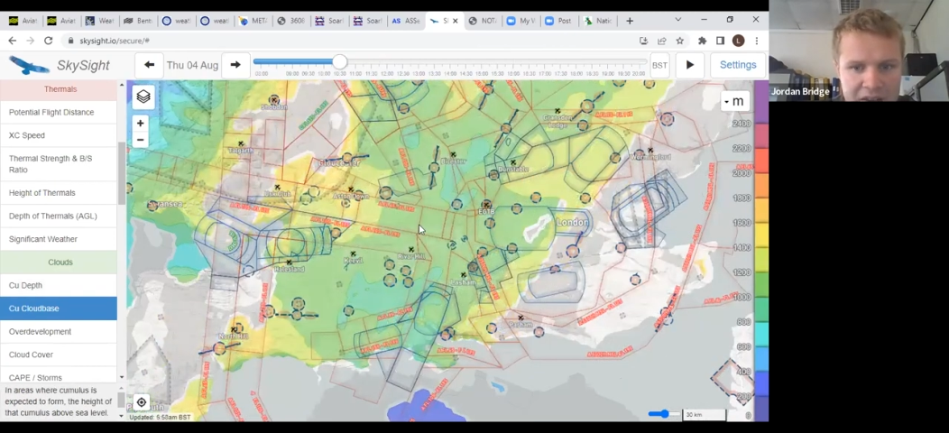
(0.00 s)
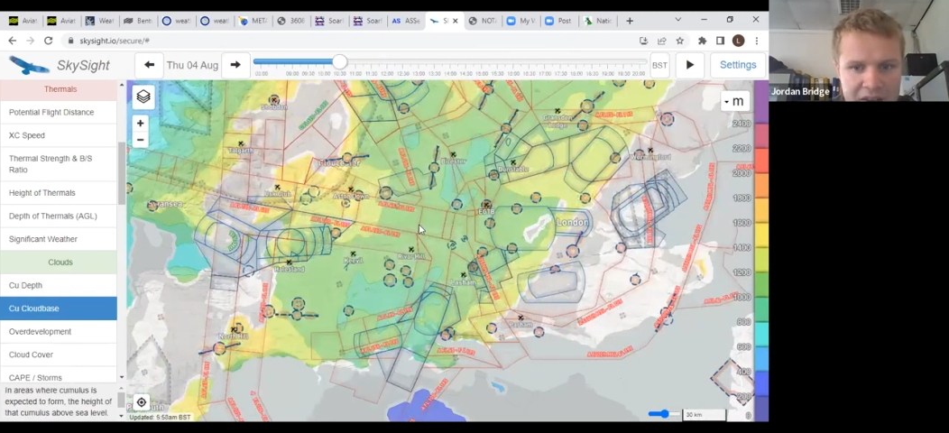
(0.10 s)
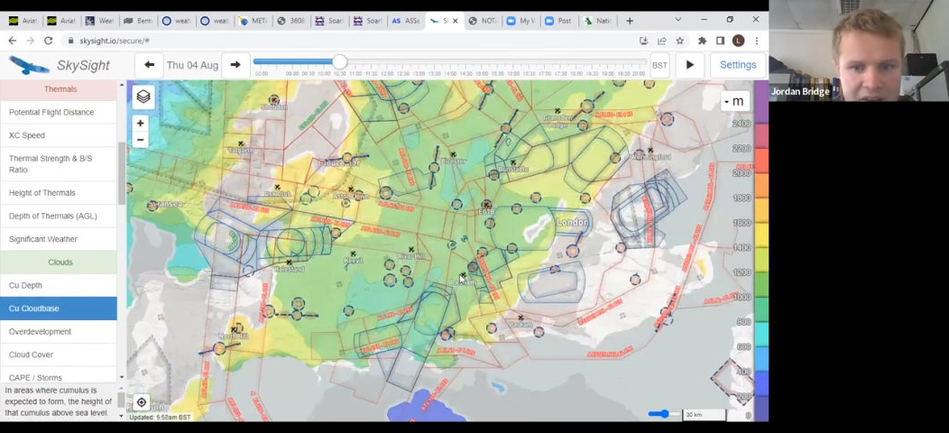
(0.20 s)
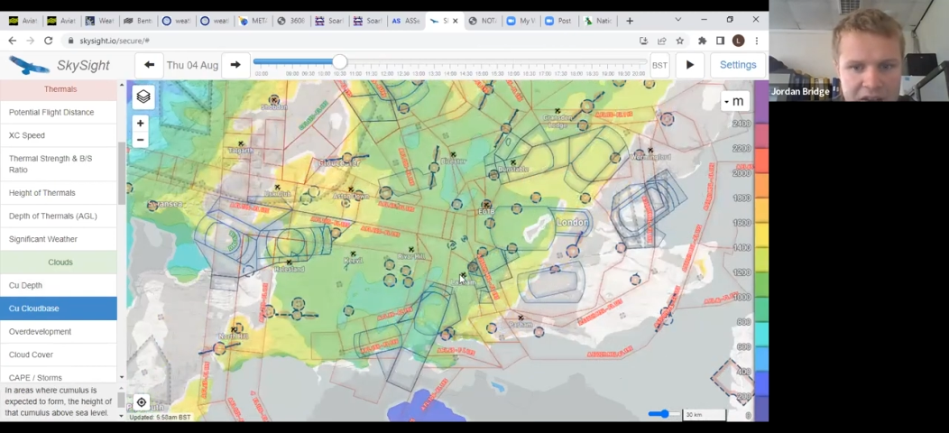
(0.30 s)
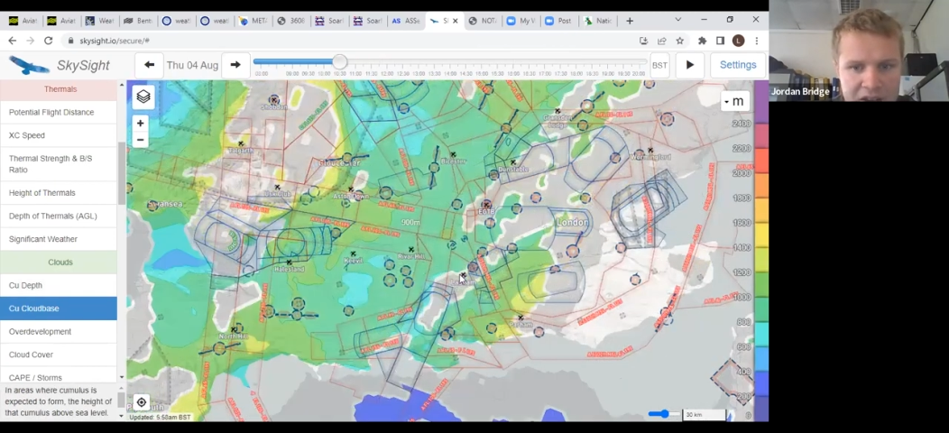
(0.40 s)

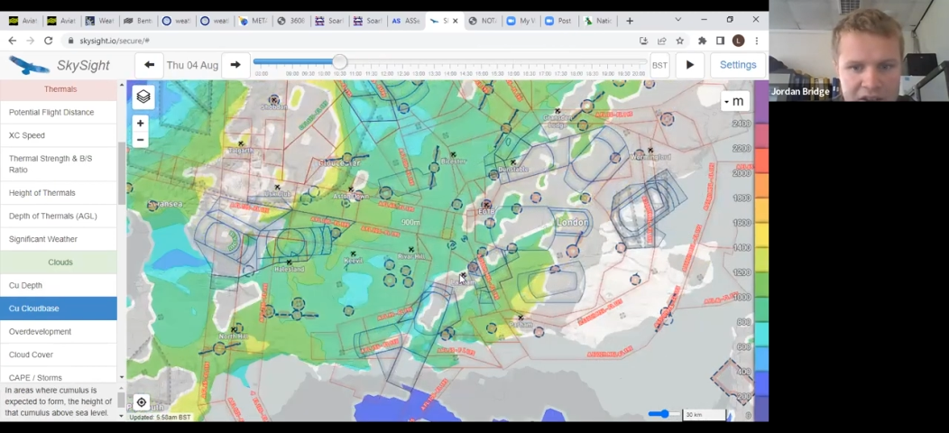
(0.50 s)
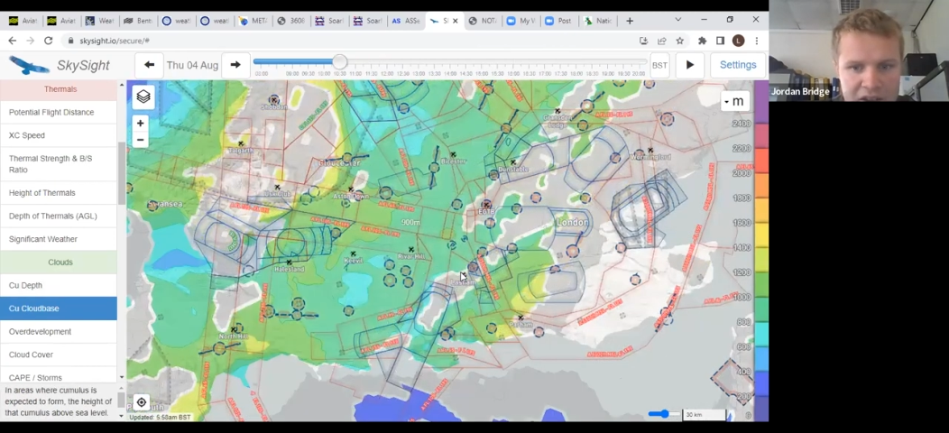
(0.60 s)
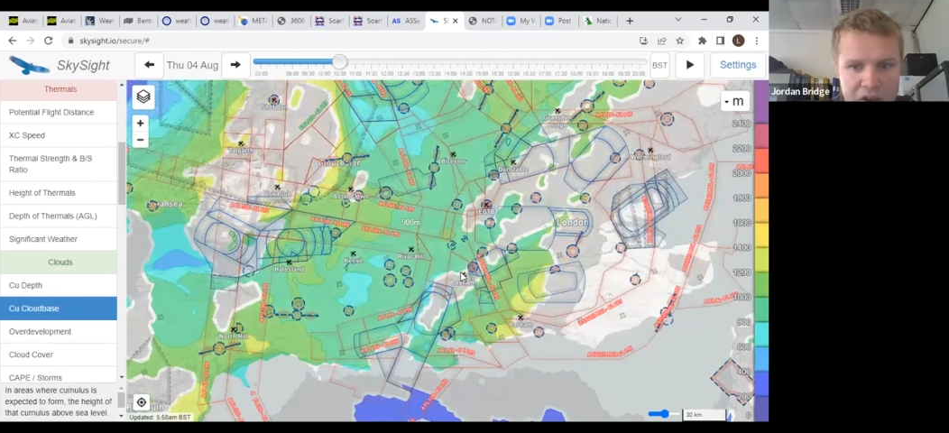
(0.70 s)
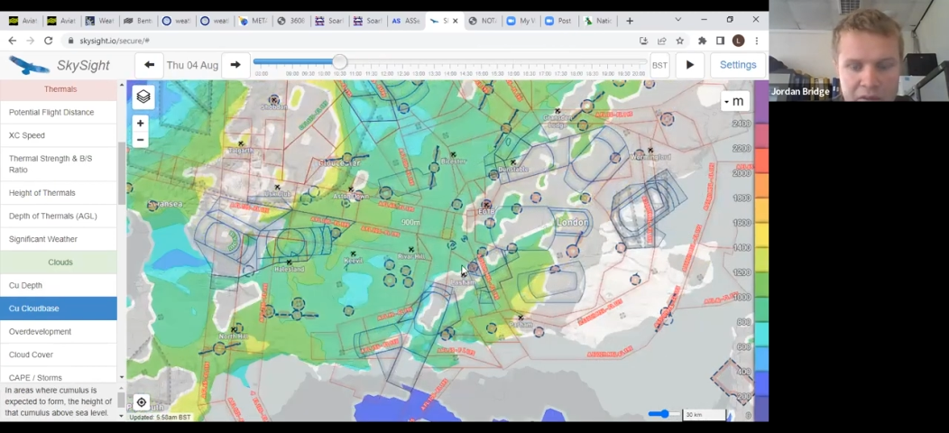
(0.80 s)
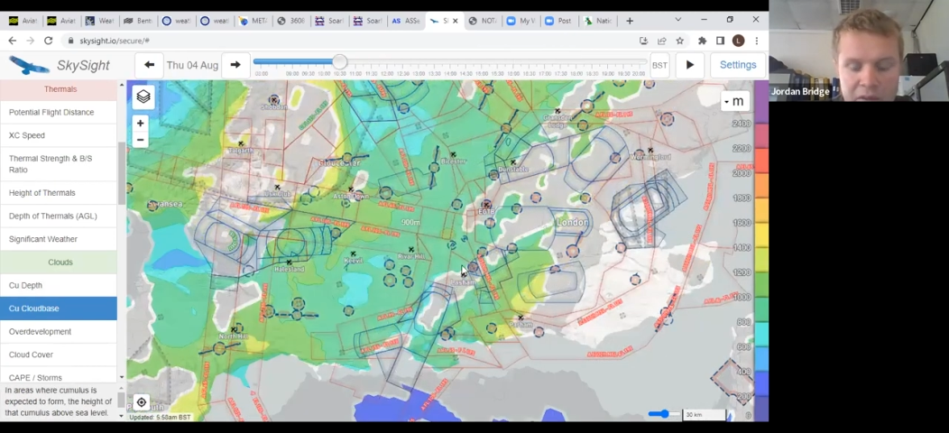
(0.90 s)
starting
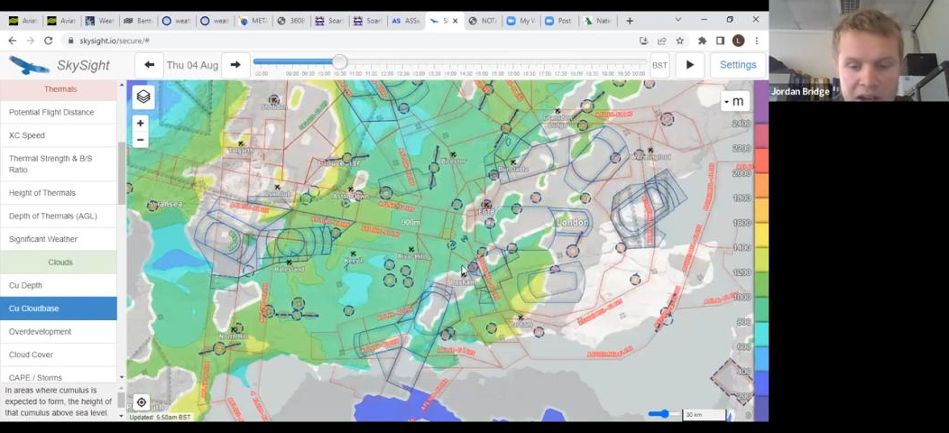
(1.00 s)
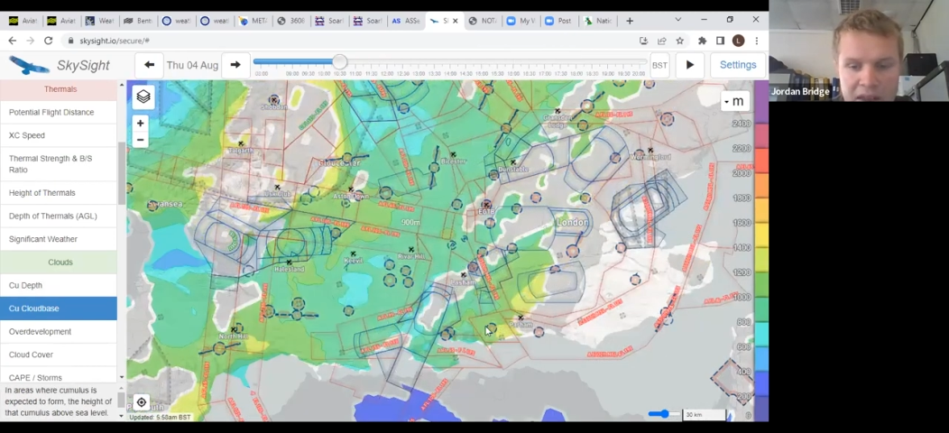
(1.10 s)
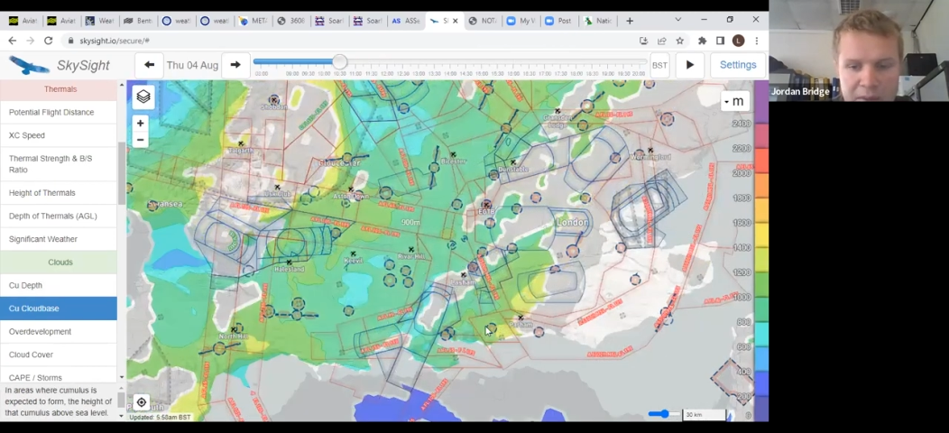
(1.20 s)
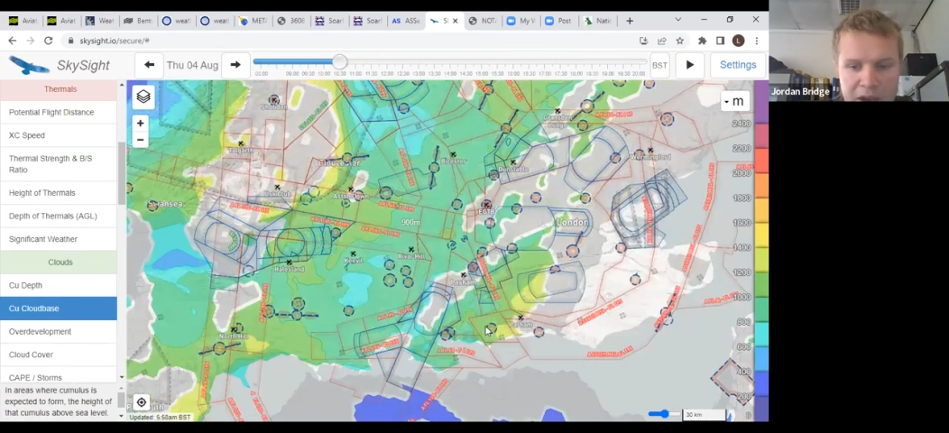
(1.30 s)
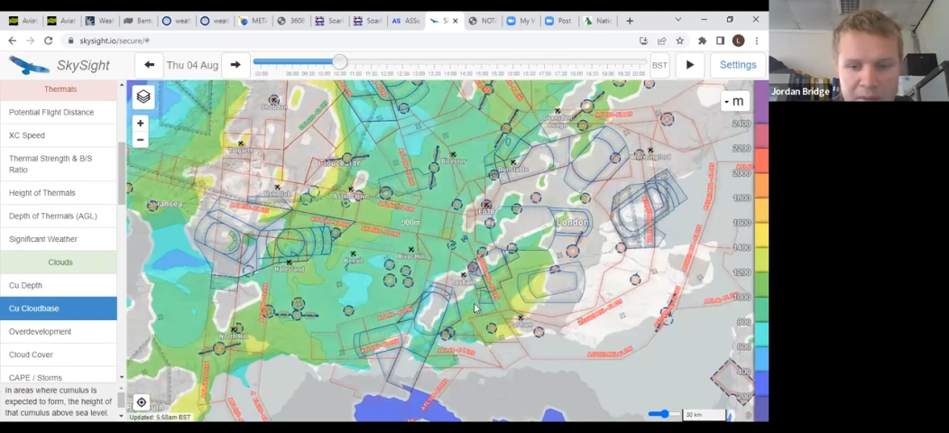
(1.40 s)
off well at
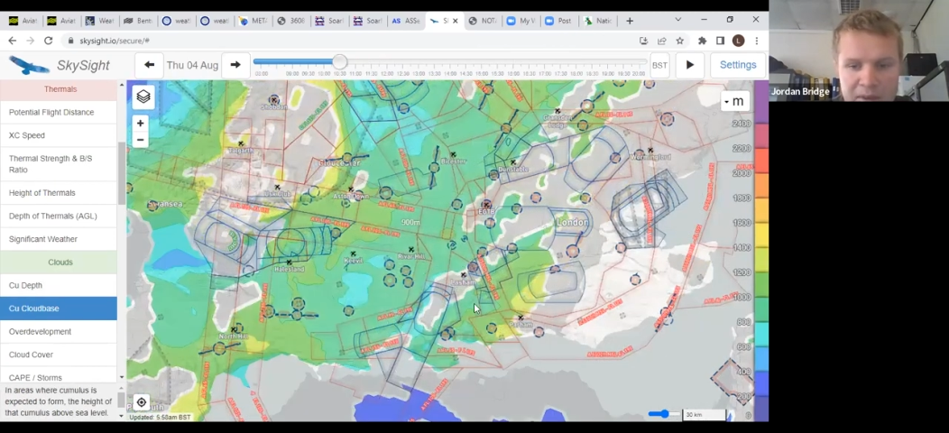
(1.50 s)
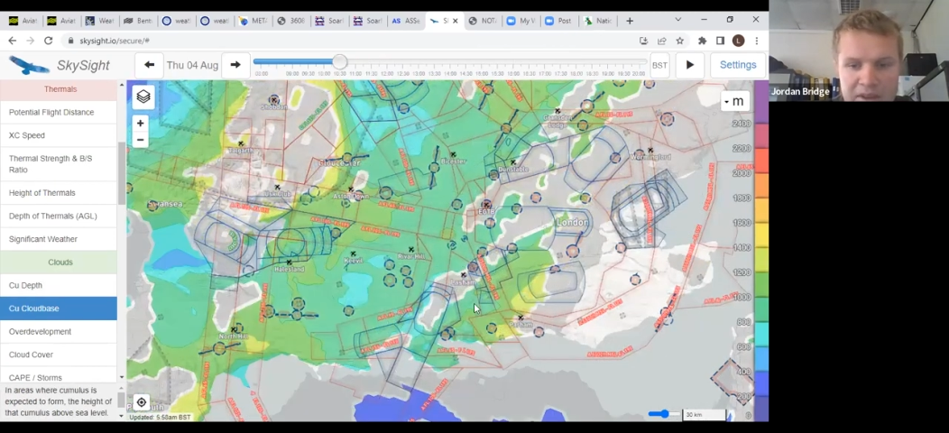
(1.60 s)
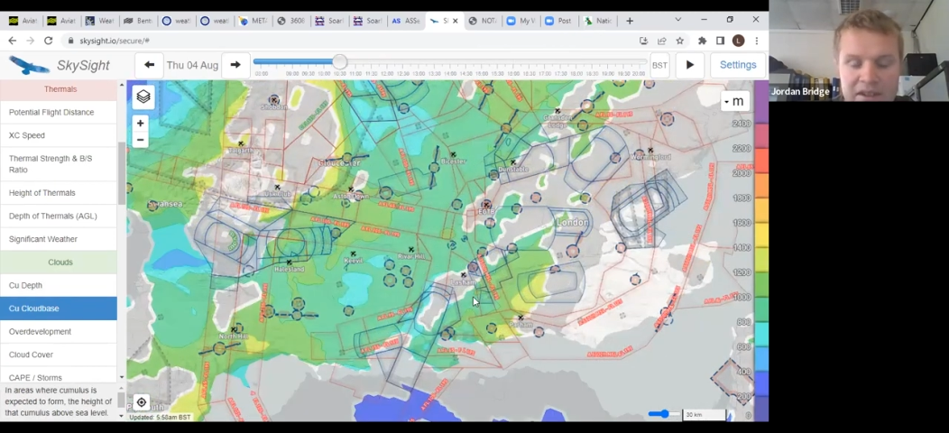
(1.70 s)
the moment,